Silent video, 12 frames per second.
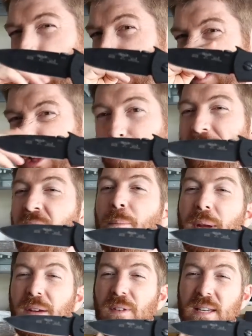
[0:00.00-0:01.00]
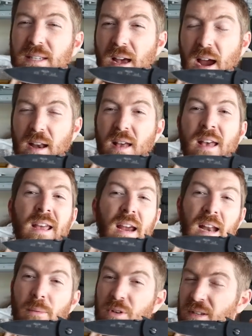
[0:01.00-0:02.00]
So it's a little bit on the beefy side,
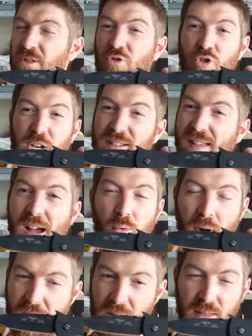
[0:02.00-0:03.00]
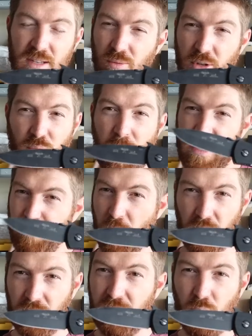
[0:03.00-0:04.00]
and Emersons are just that way. That's what, that's
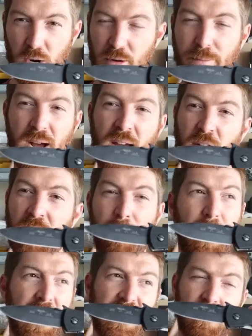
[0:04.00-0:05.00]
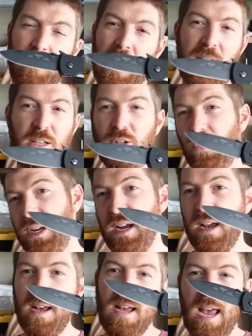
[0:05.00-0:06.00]
partly of what you're buying. You're not buying some light
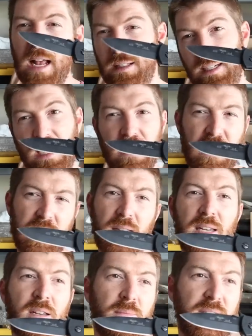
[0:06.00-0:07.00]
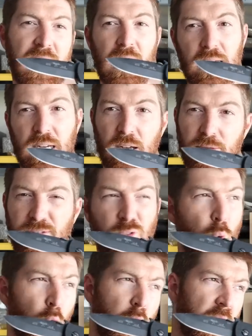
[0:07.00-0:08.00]
duty, elegant, slim, Delica
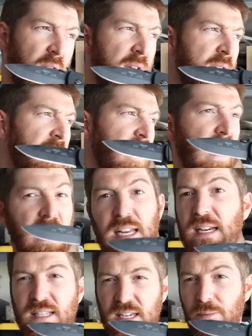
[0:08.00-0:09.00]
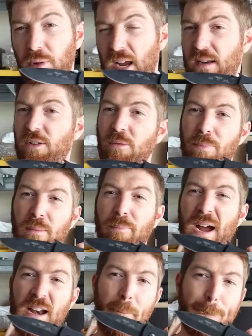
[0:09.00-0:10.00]
four E D C blade. You're
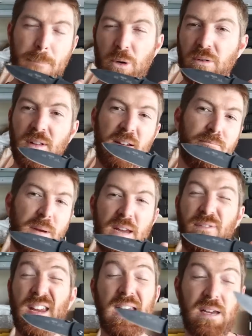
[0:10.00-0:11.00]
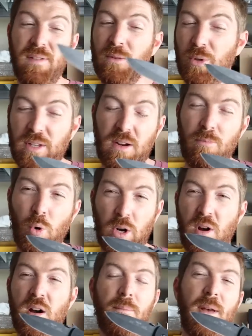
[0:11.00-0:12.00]
buying a burly, beefy, even with the more
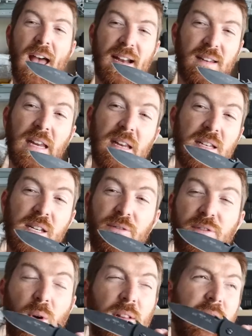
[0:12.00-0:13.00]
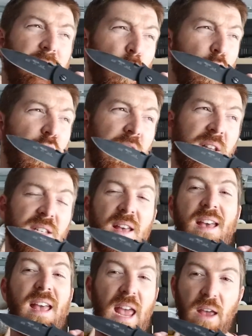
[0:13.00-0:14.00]
compact E D C friendly versions,
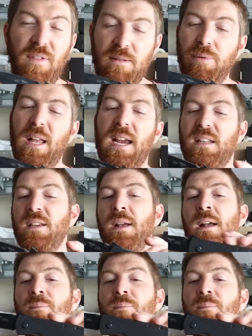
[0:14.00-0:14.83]
heavy blades.